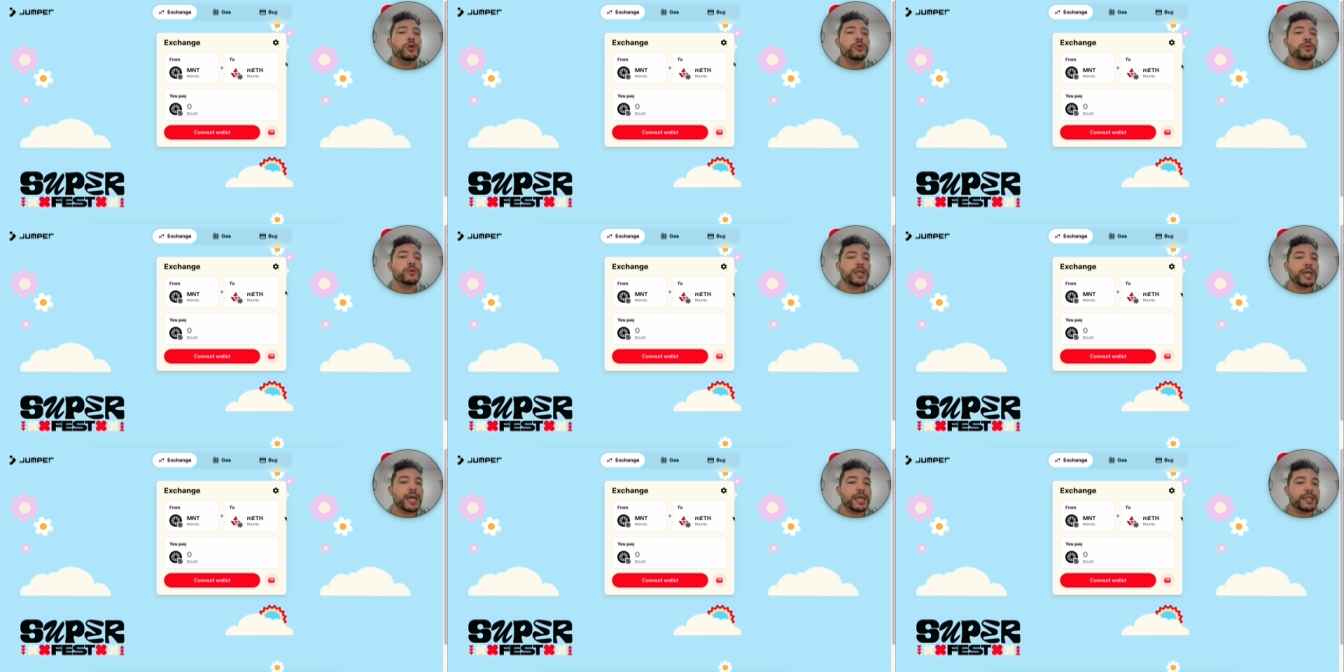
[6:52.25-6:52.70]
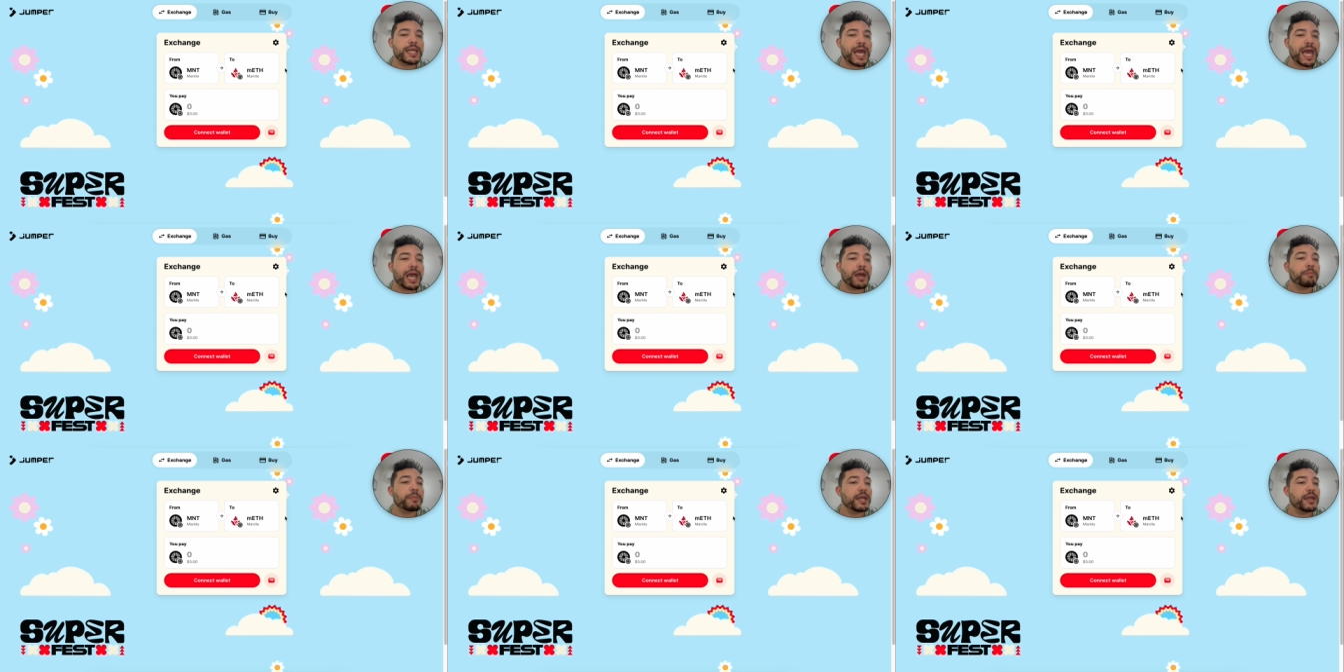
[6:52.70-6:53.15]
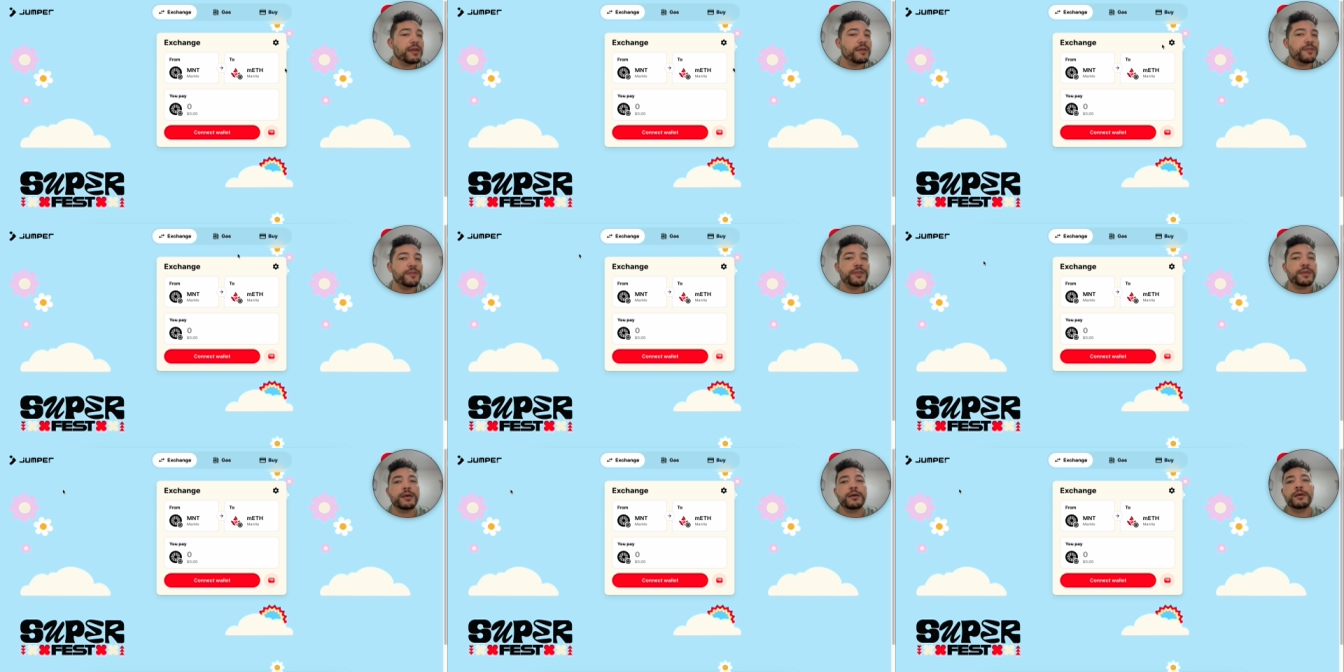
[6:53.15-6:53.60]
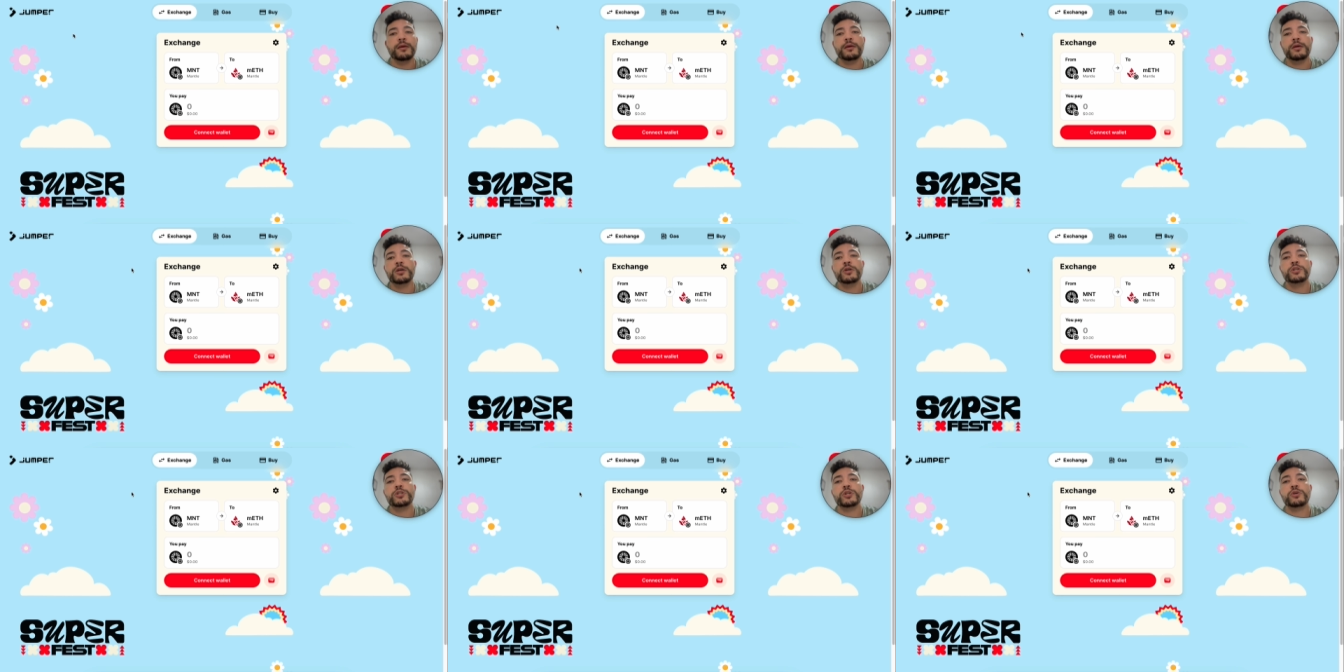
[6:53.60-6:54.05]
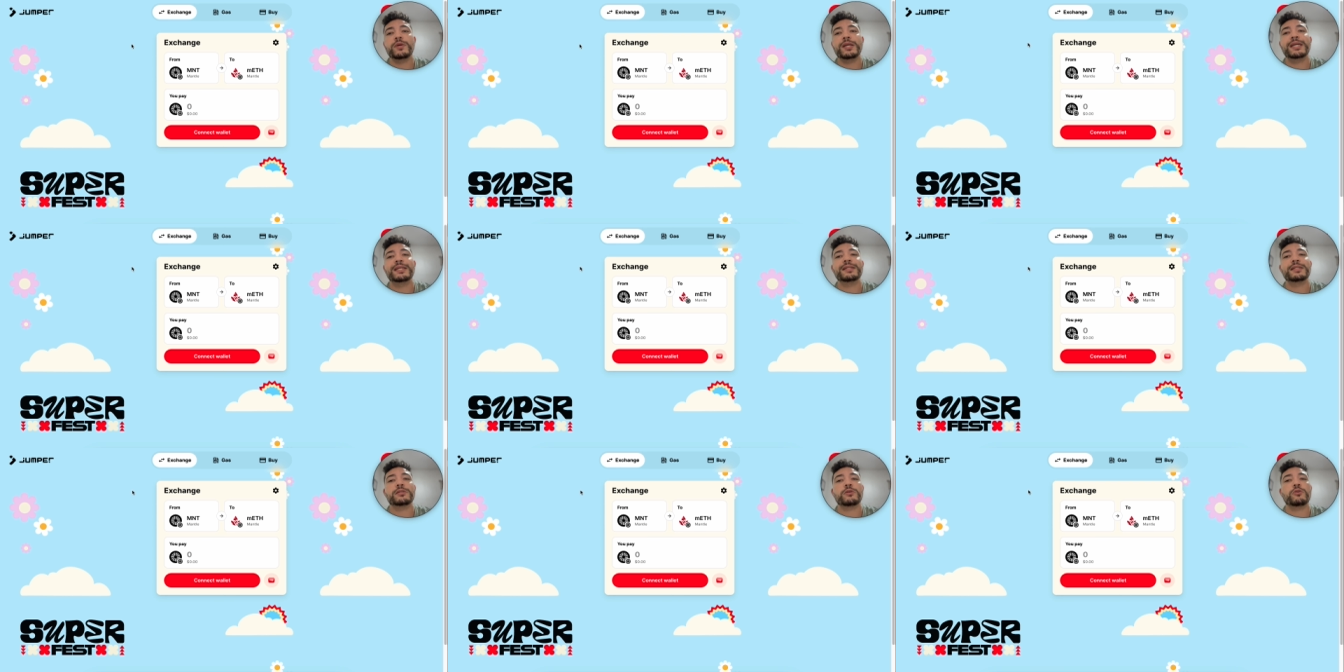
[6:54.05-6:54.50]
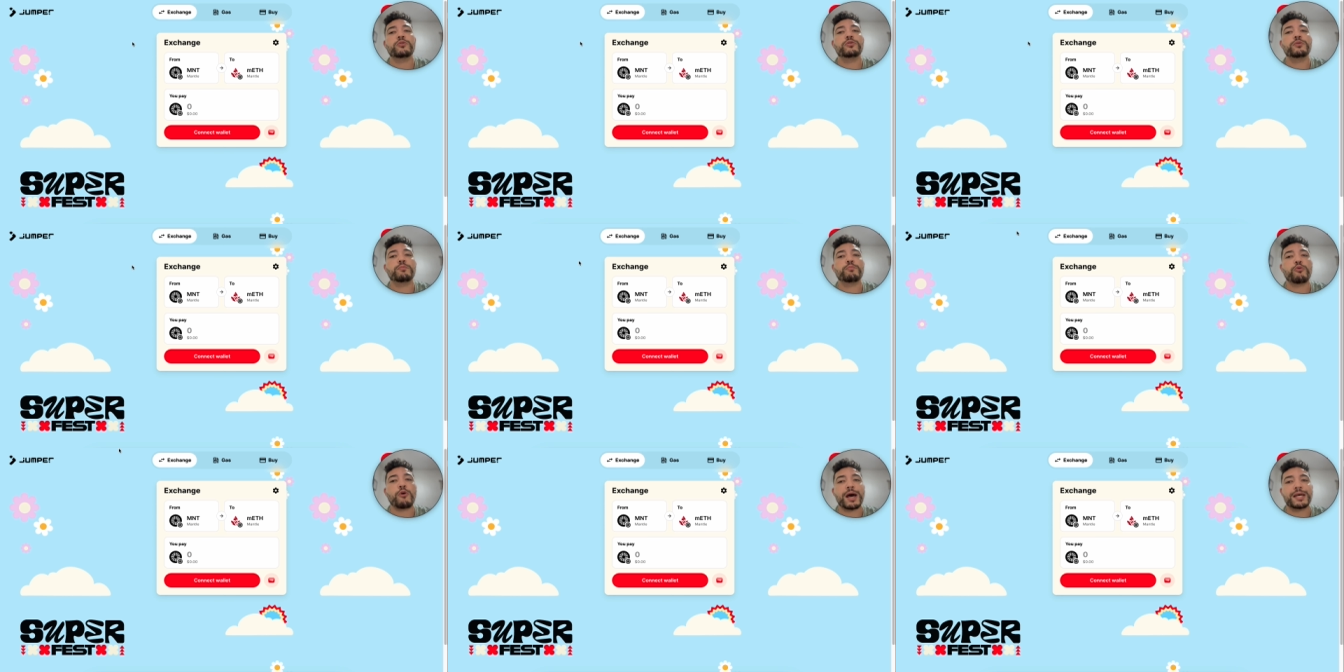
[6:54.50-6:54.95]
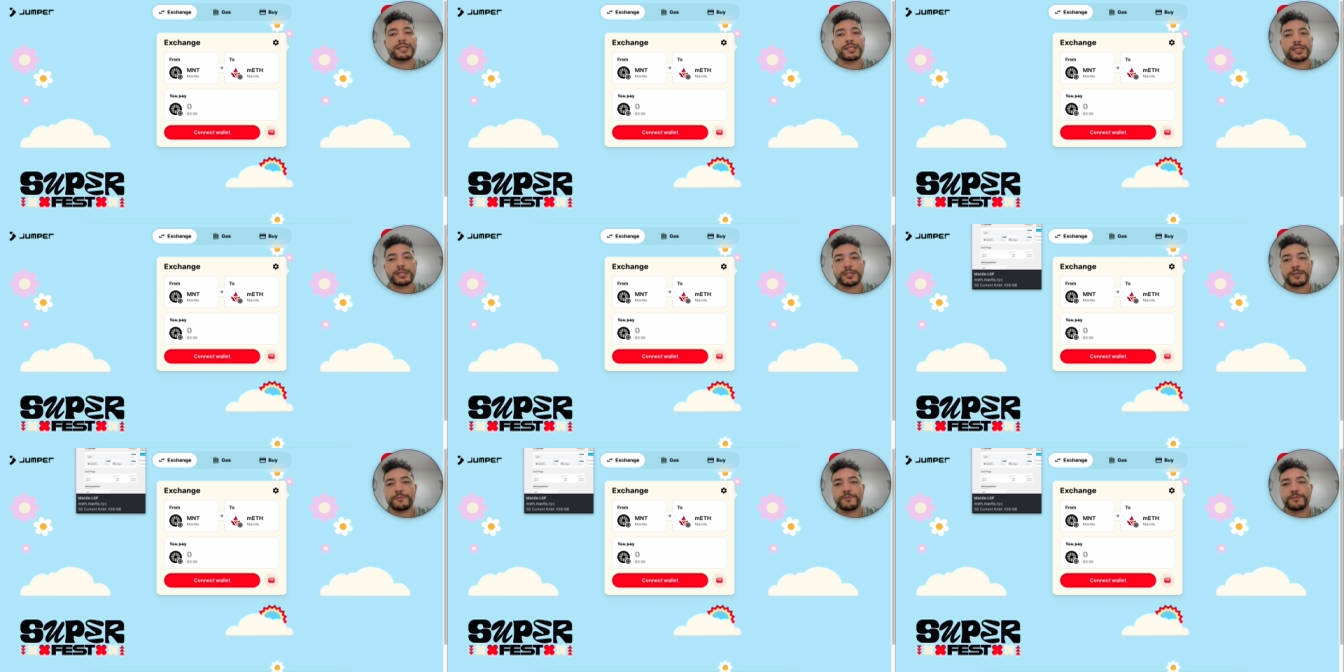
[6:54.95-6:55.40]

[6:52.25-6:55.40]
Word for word: you get METH, so you can start the process.